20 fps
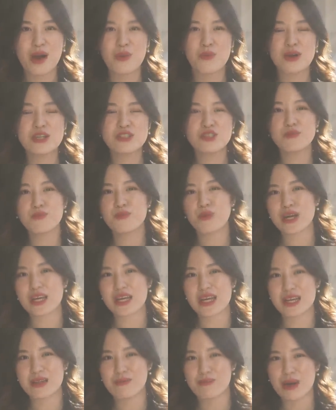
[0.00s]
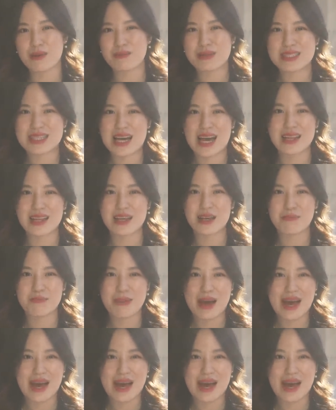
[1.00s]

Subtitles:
I wanted to bring in my metallic